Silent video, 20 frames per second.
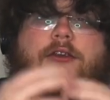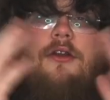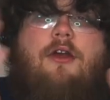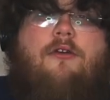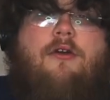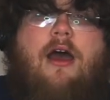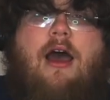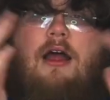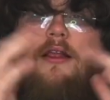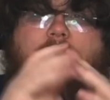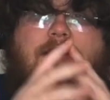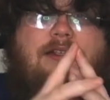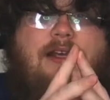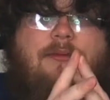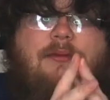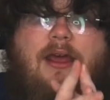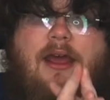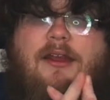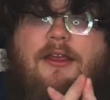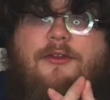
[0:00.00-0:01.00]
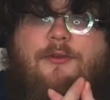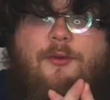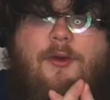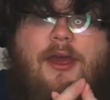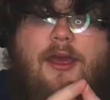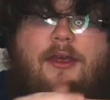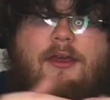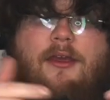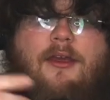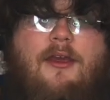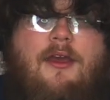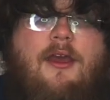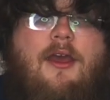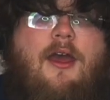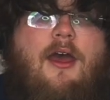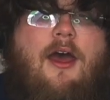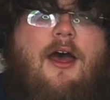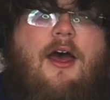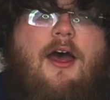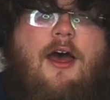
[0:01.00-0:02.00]
you know, I'll accept that either way.
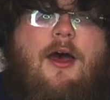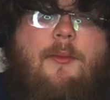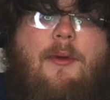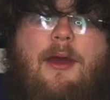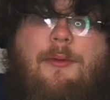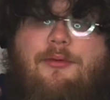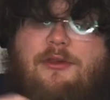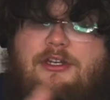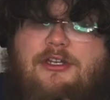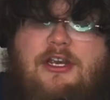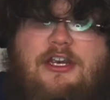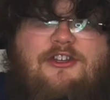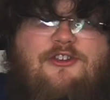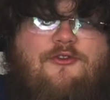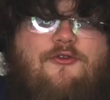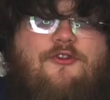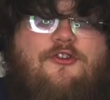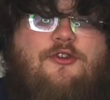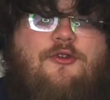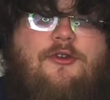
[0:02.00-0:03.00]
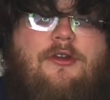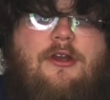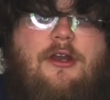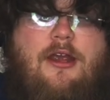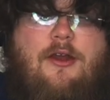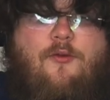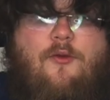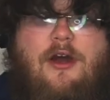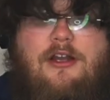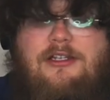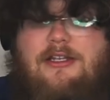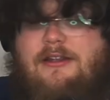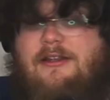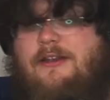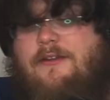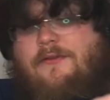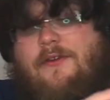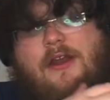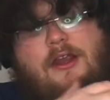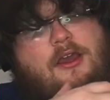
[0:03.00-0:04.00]
I appreciate you for tuning in, watching
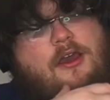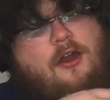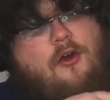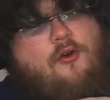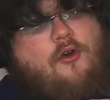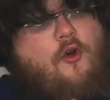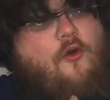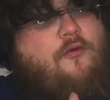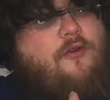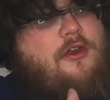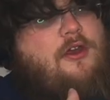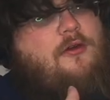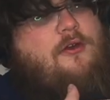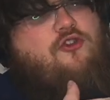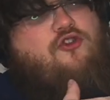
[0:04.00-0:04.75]
this video. Hopefully you